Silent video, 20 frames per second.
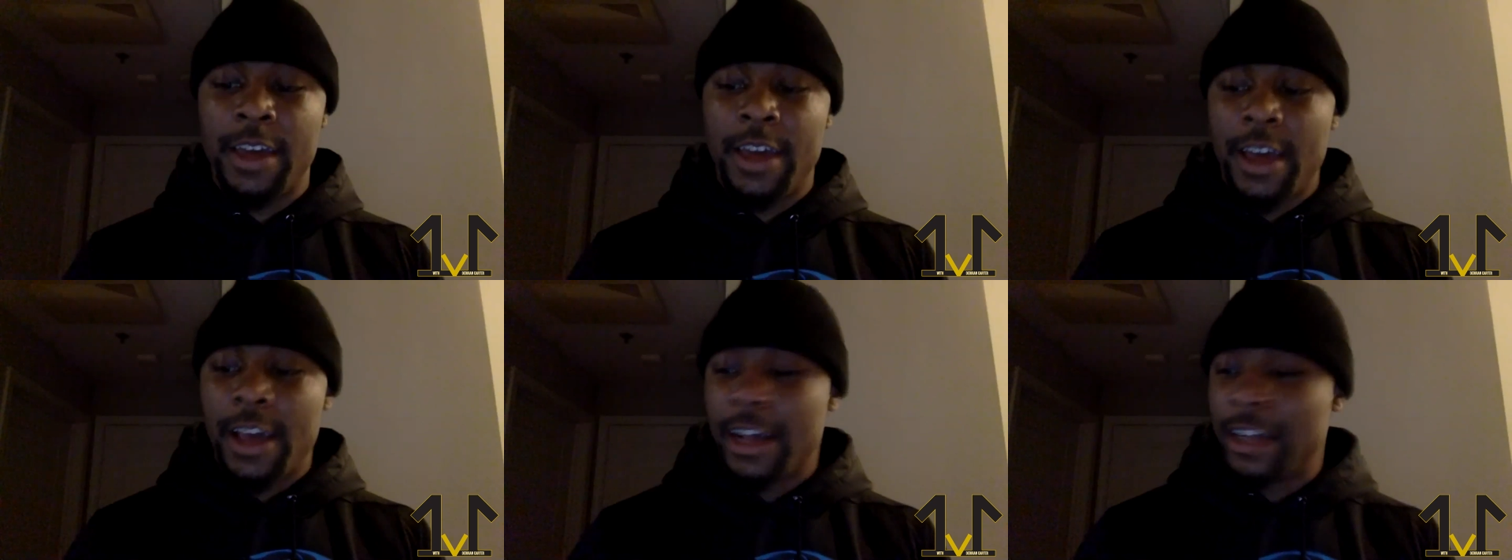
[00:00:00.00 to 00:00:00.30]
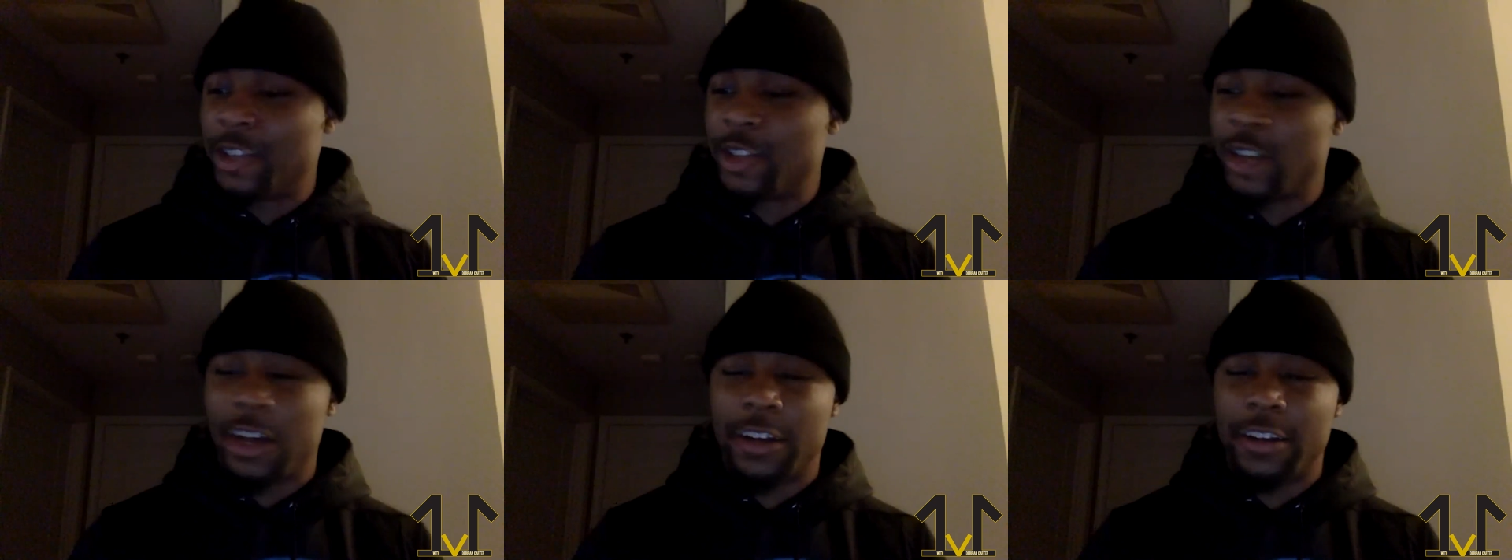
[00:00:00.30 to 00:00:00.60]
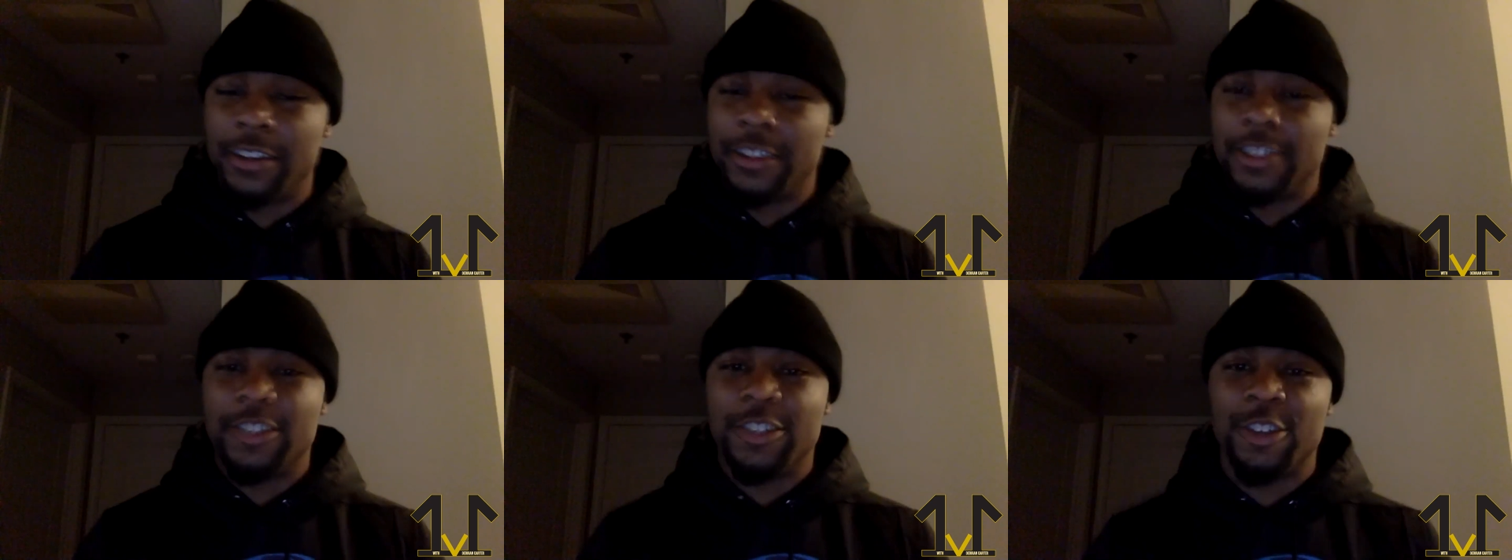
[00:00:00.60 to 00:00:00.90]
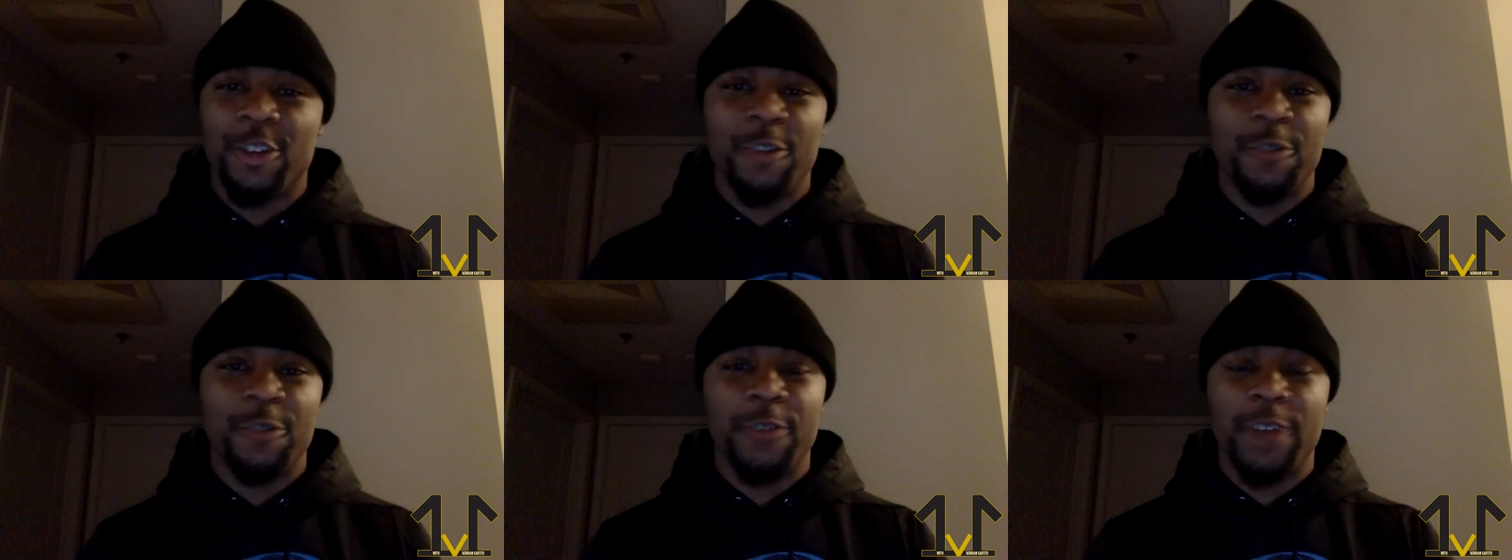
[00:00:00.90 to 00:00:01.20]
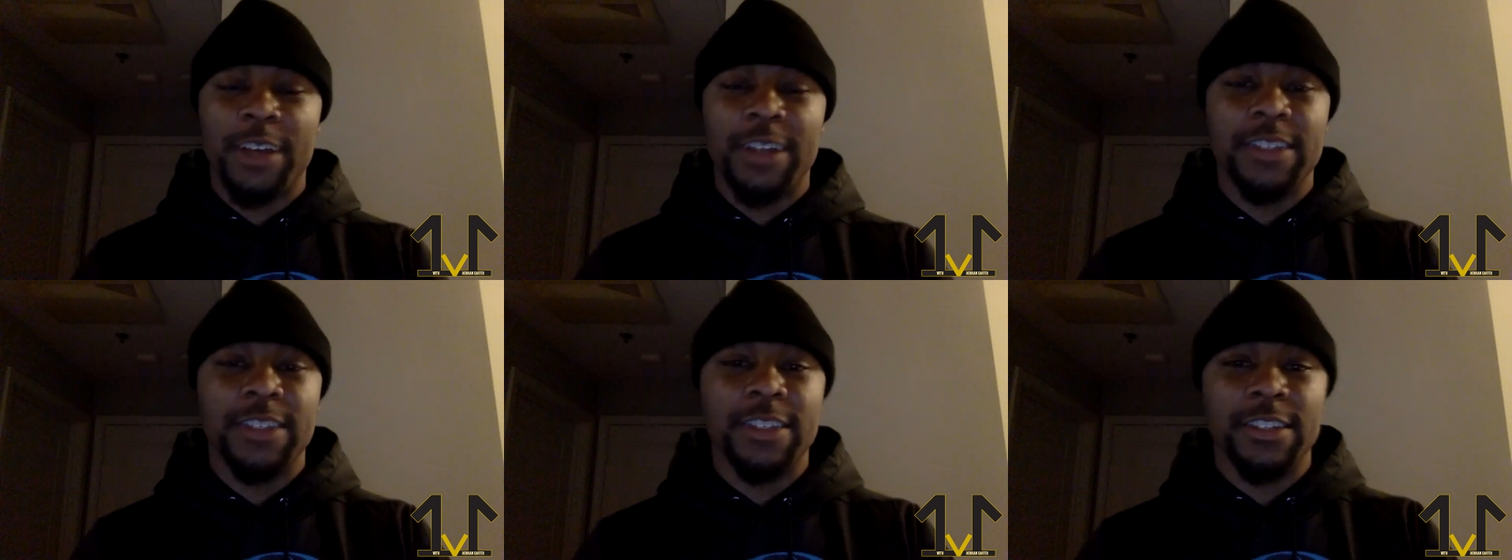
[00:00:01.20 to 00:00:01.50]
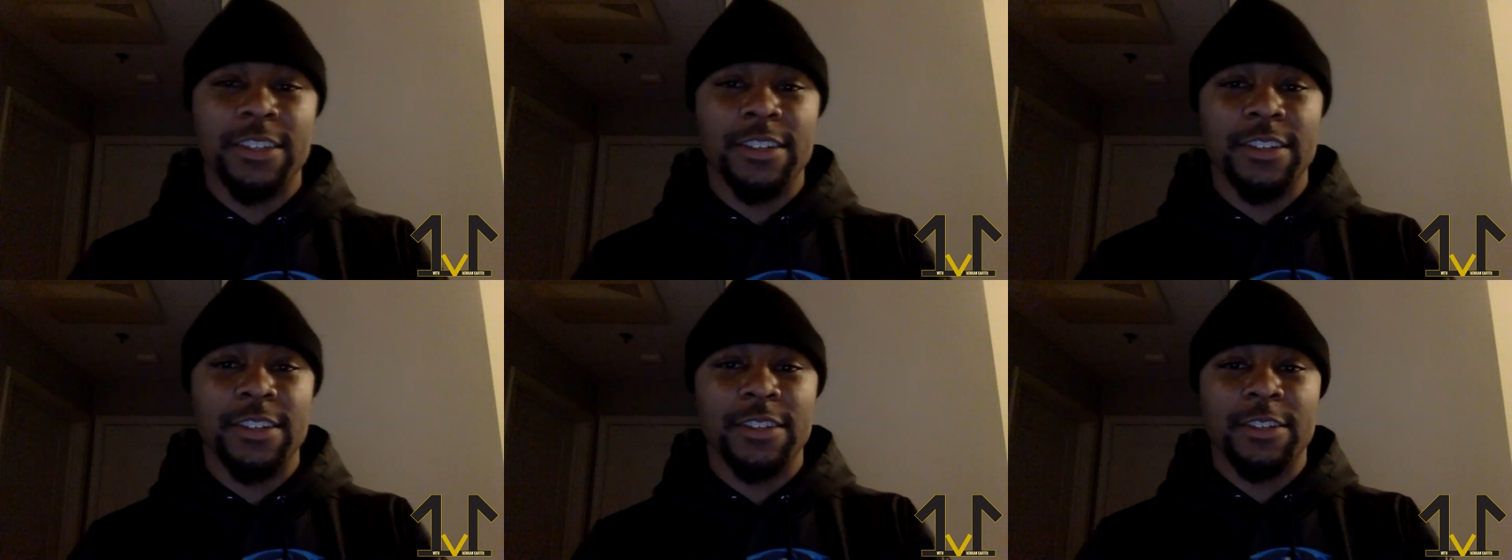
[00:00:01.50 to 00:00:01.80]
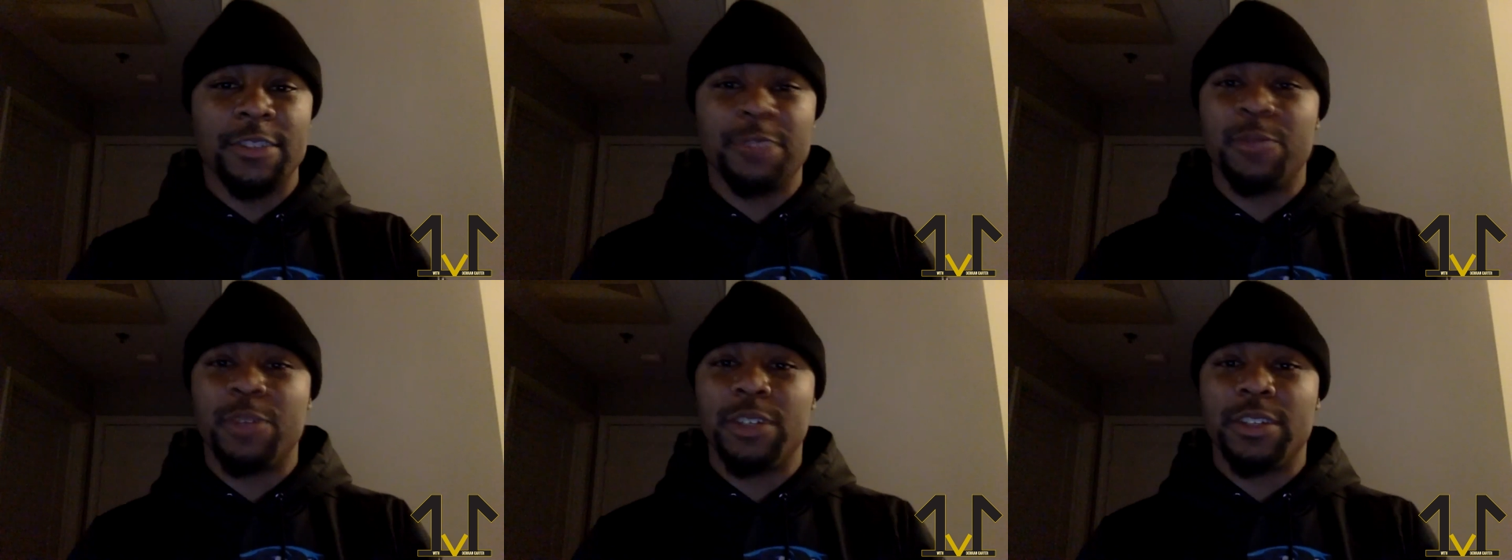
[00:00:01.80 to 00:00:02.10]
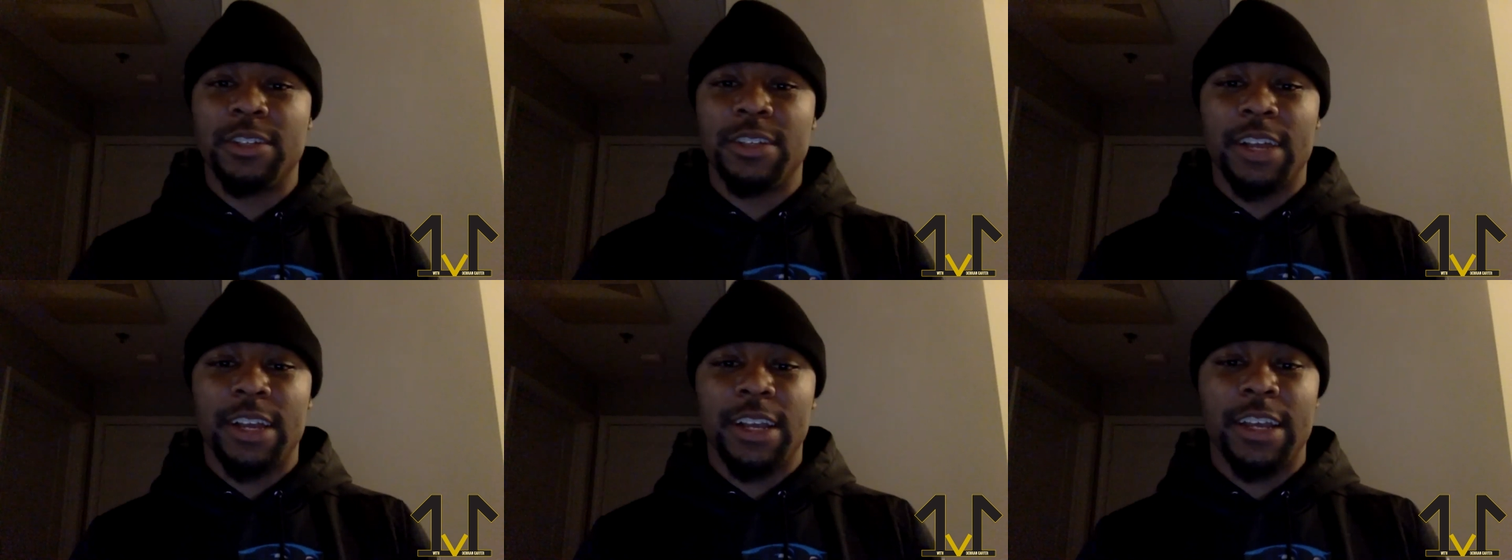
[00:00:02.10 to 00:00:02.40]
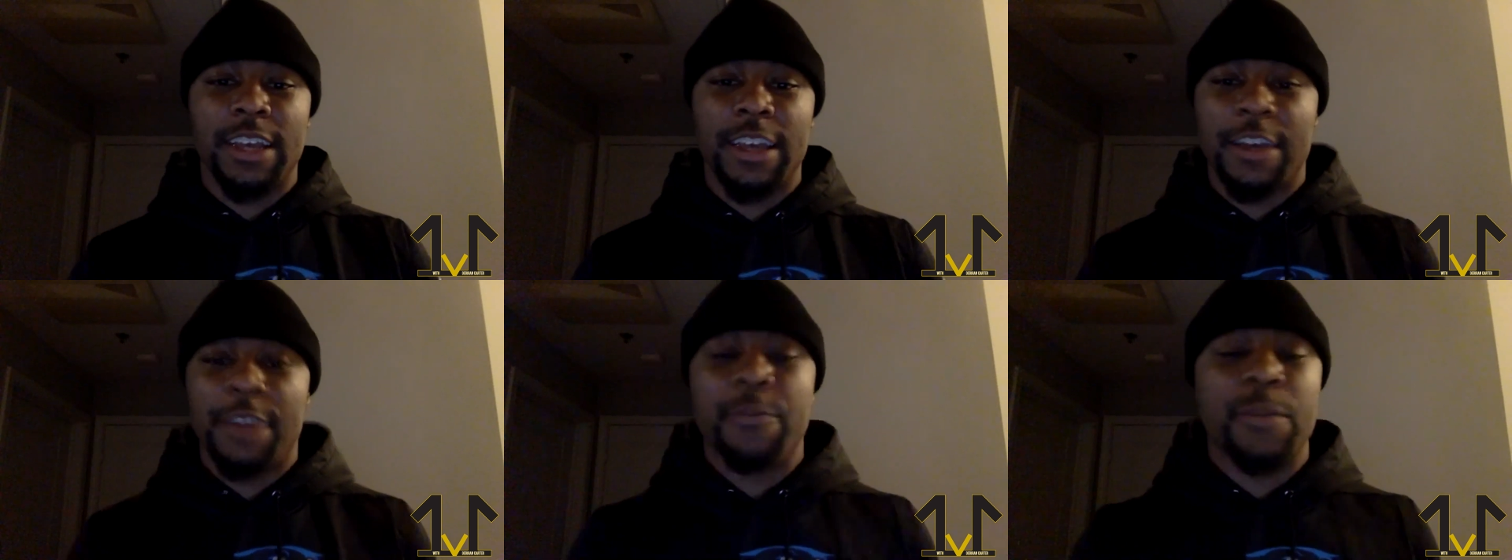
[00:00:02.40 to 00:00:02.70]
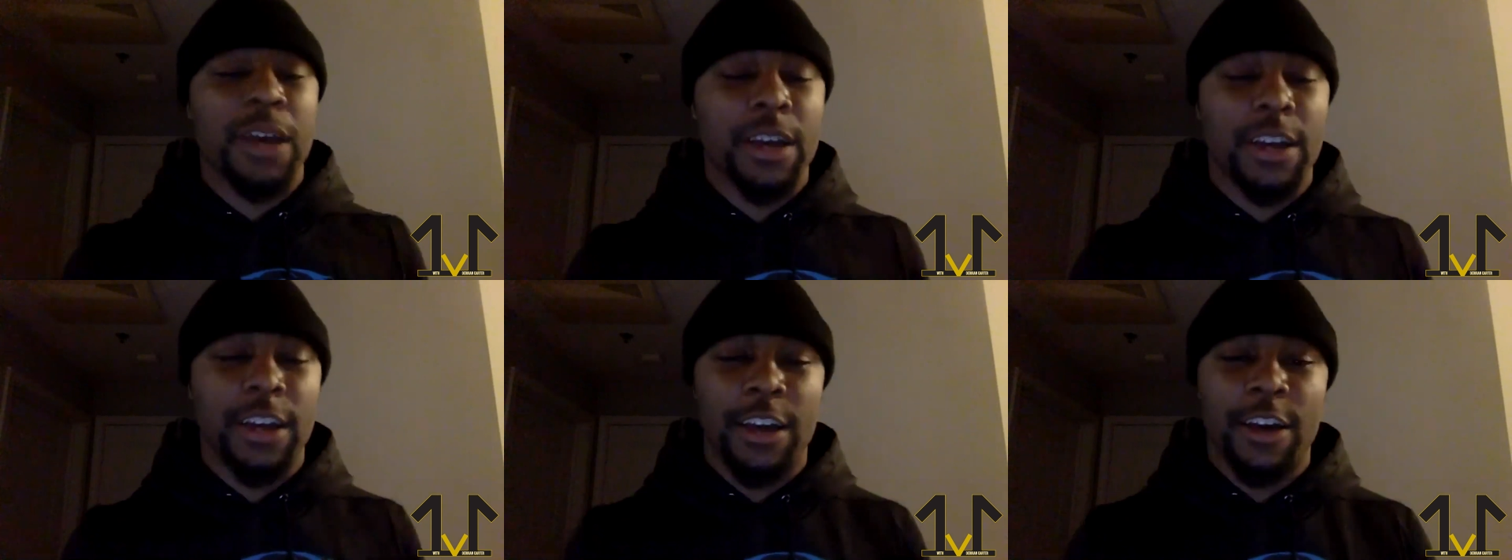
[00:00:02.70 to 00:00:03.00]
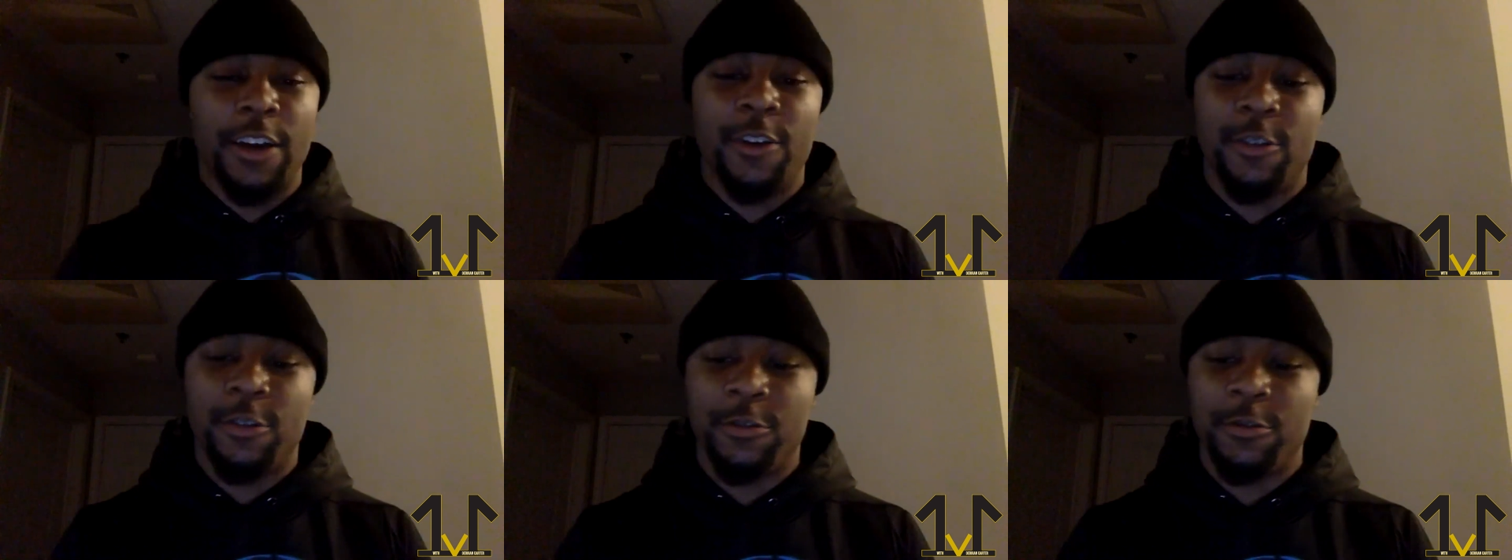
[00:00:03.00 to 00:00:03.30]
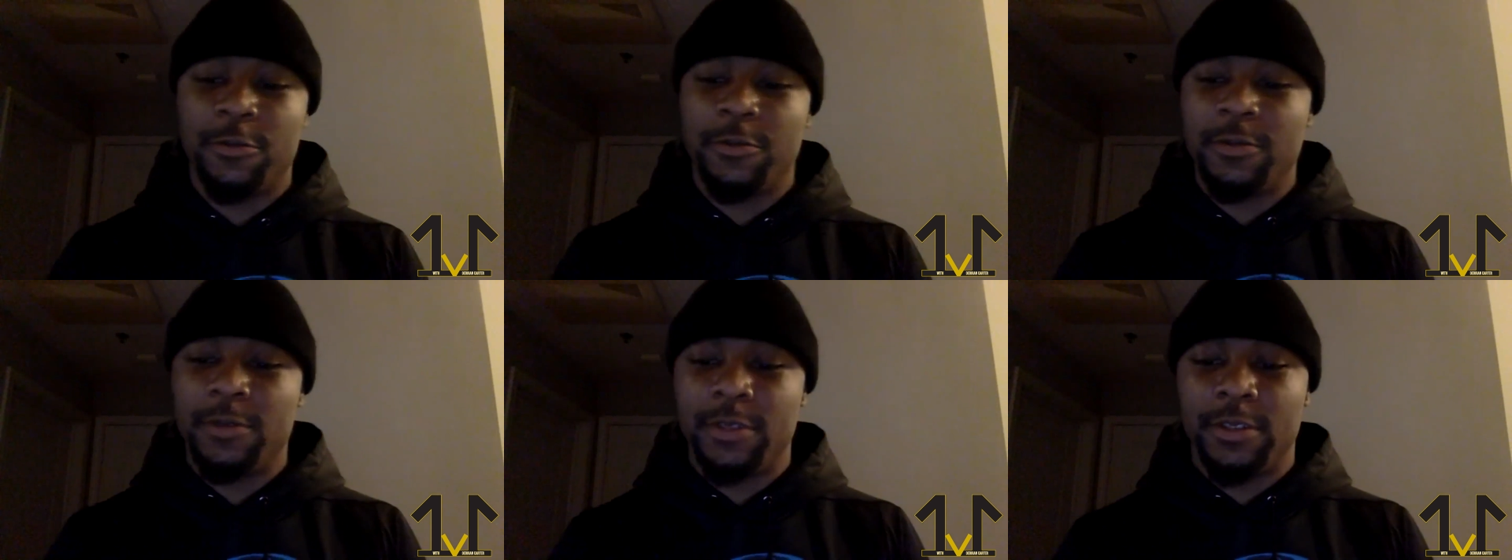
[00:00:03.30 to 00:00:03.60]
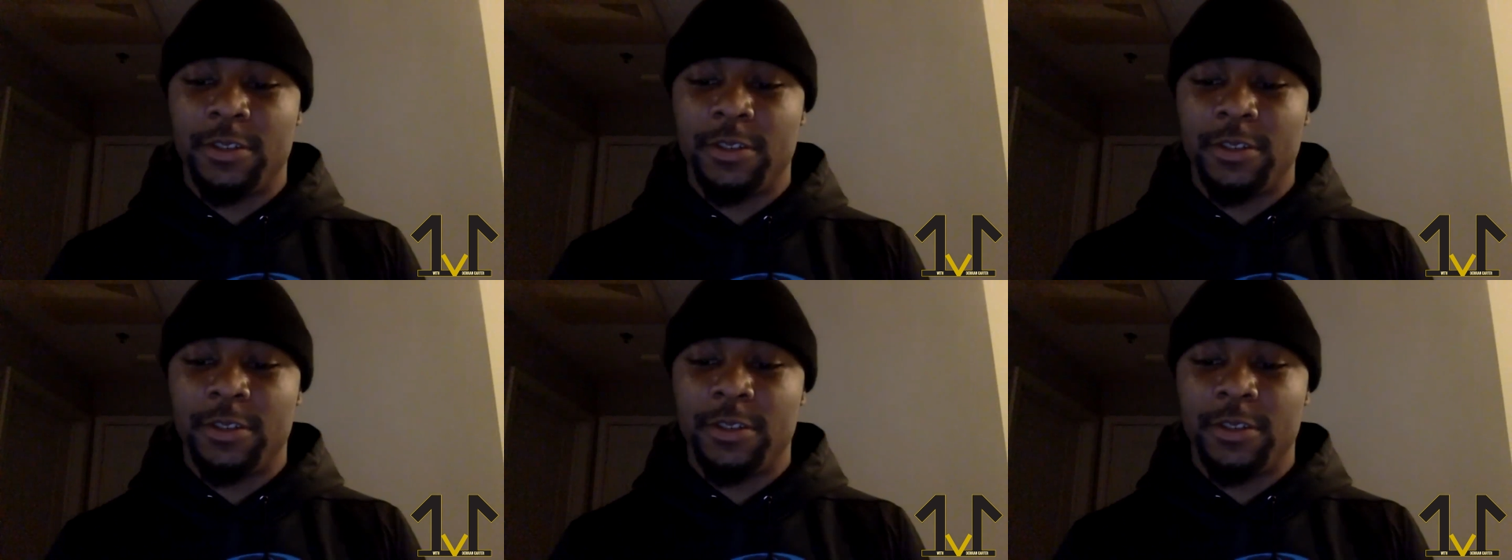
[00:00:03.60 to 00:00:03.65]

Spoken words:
I try to show faces as much as I can back at home,